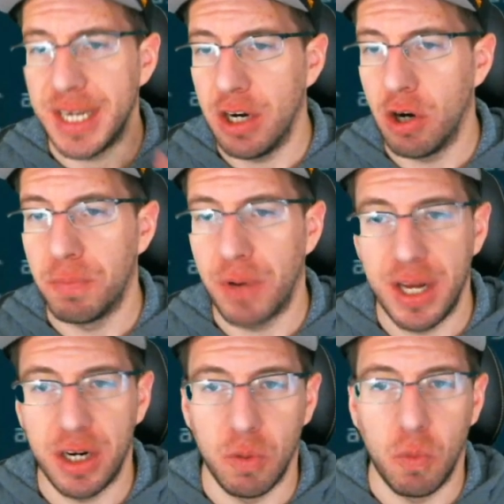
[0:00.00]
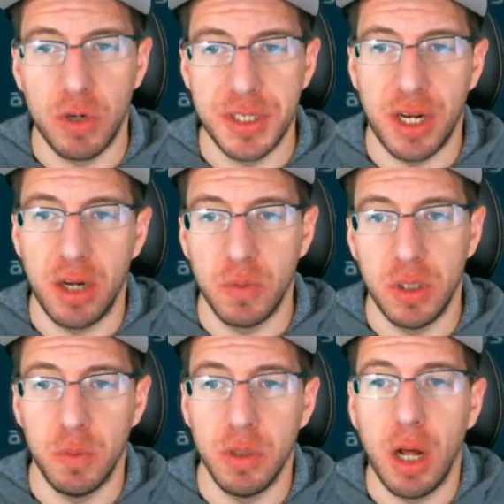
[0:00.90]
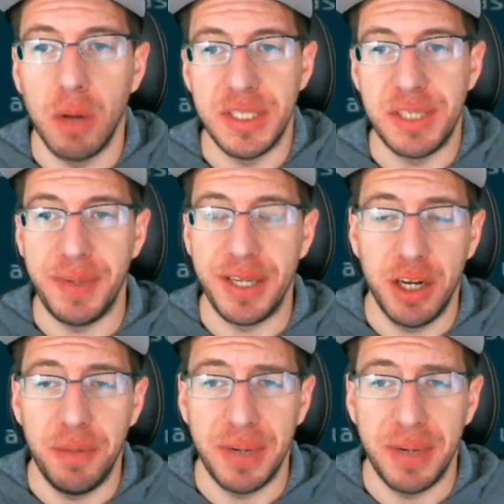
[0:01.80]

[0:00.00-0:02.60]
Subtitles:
a Hero Pred or a War Song will always be good,